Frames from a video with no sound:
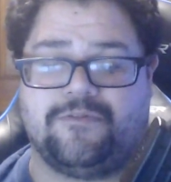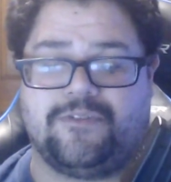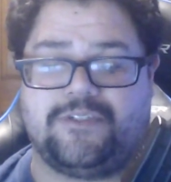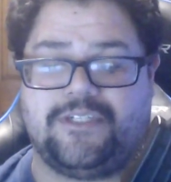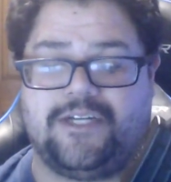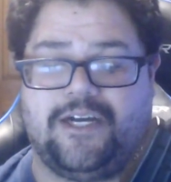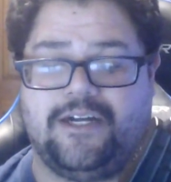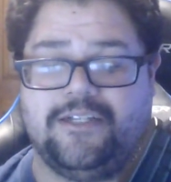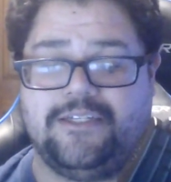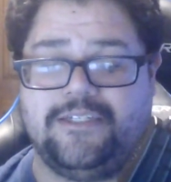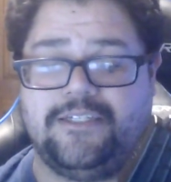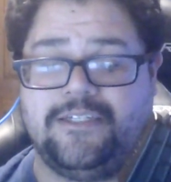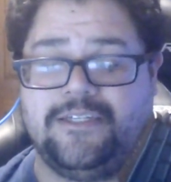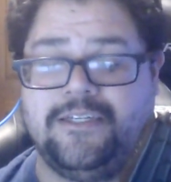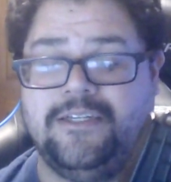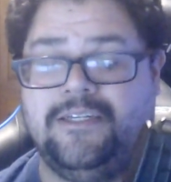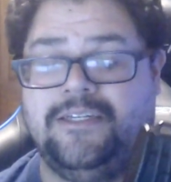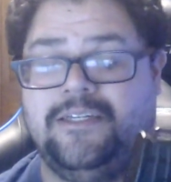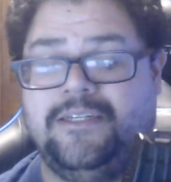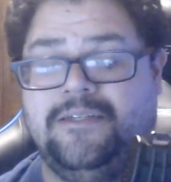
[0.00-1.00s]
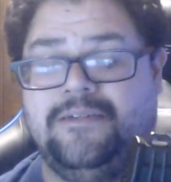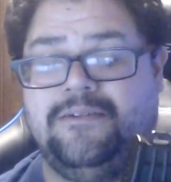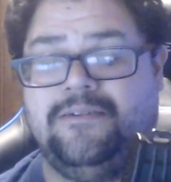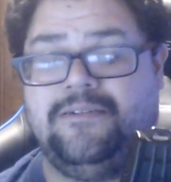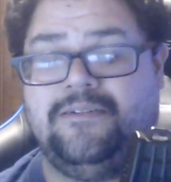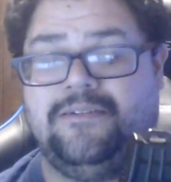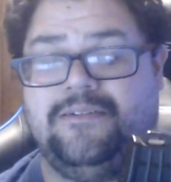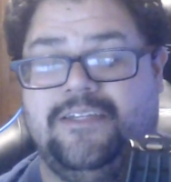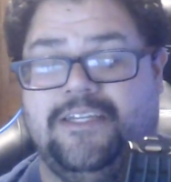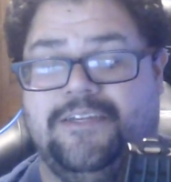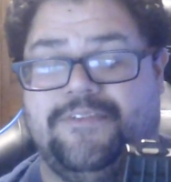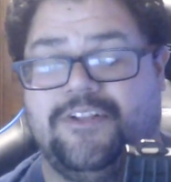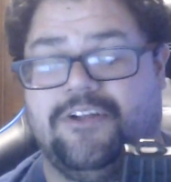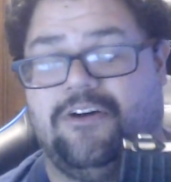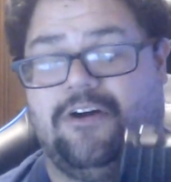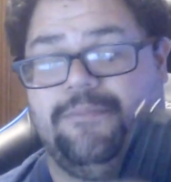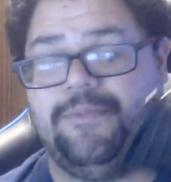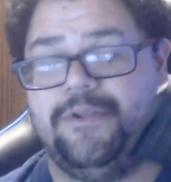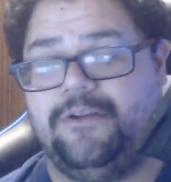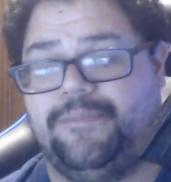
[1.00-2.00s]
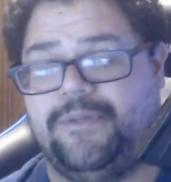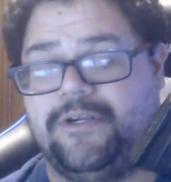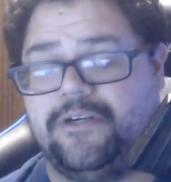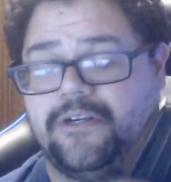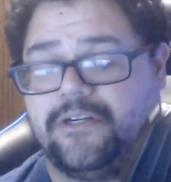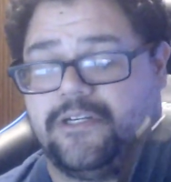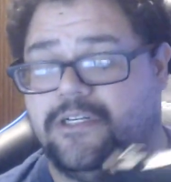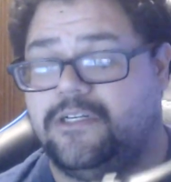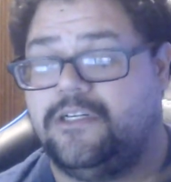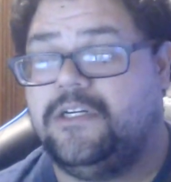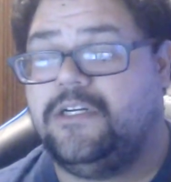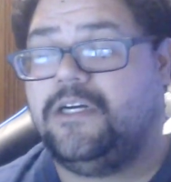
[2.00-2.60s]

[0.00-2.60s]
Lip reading: styling, even though I'm in America.